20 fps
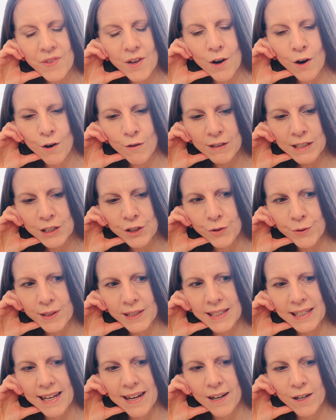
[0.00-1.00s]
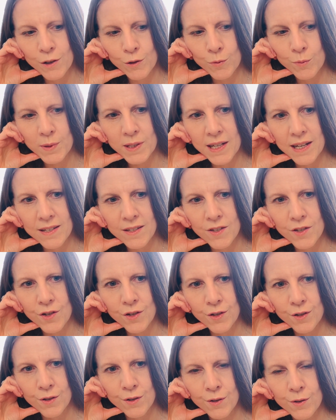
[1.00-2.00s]
Orange really helps us
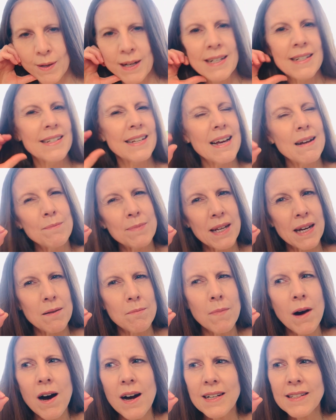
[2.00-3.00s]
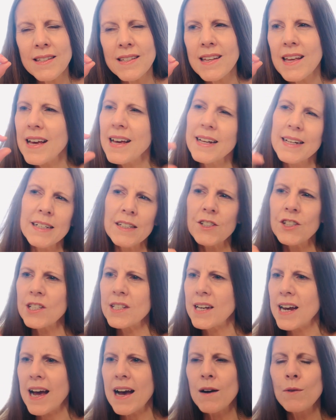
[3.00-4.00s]
to adapt our mindset and just
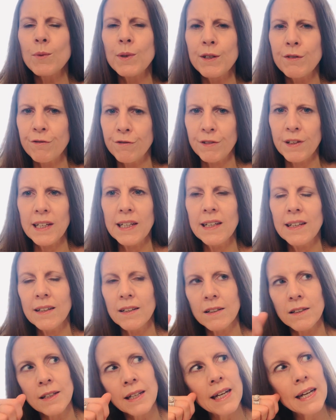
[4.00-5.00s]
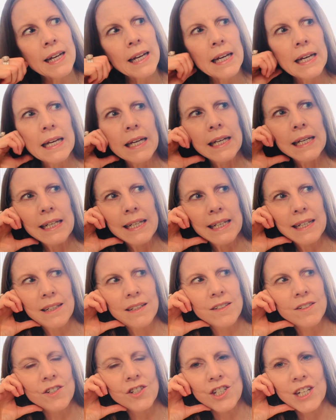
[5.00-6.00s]
how we feel
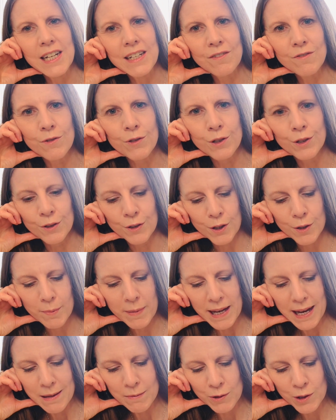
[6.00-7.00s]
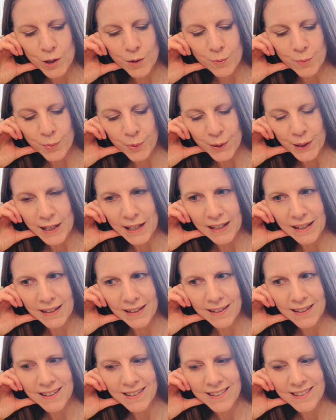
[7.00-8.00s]
in general to be able to
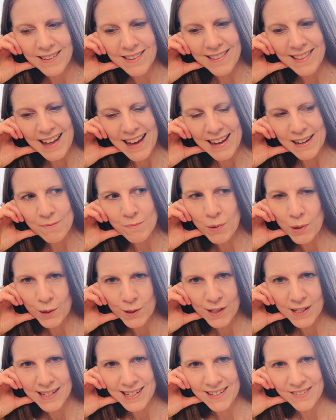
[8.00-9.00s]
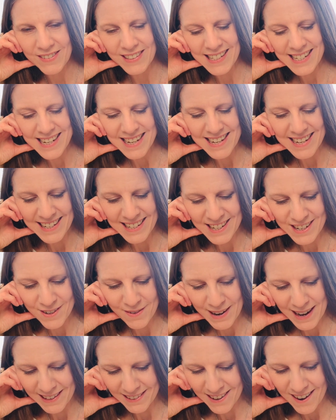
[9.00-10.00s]
bring that positivity into
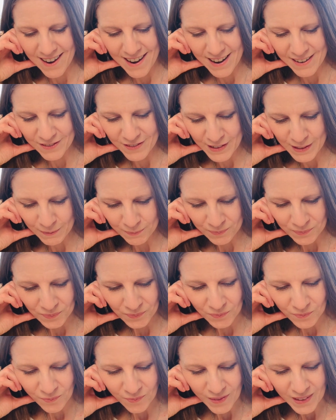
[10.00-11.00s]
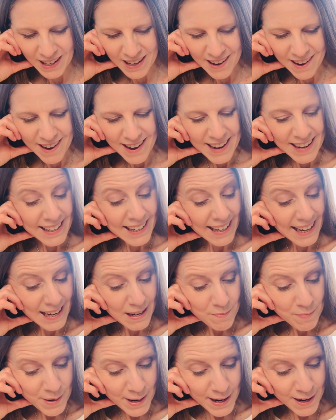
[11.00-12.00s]
our lives.
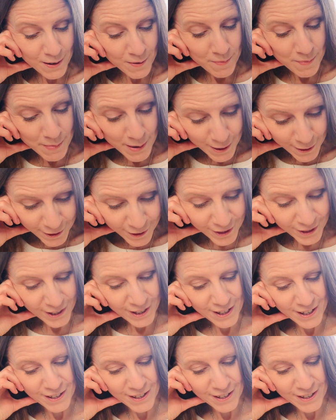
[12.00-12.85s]
Gabriel Moje